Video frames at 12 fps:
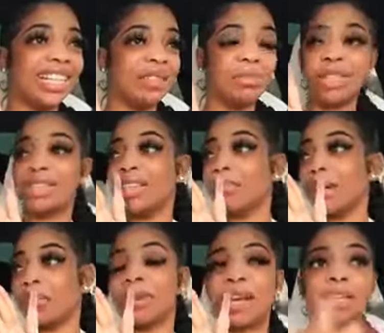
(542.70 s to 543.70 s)
let me see. I'm
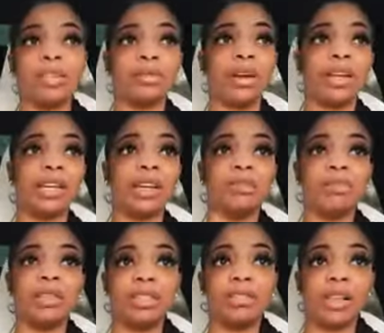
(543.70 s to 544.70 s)
about to pass it right now. Let
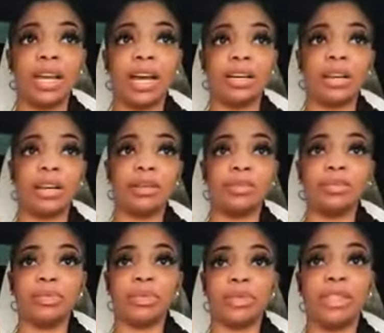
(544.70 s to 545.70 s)
me see if the line is long.
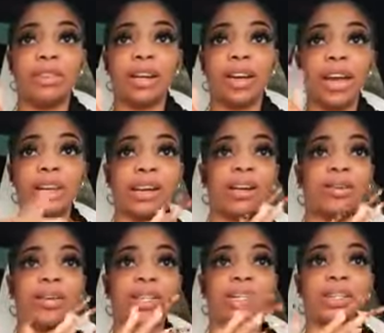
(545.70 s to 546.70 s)
If the line is
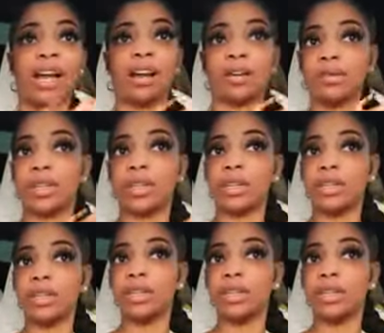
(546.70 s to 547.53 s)
long, it's just not gonna cut it.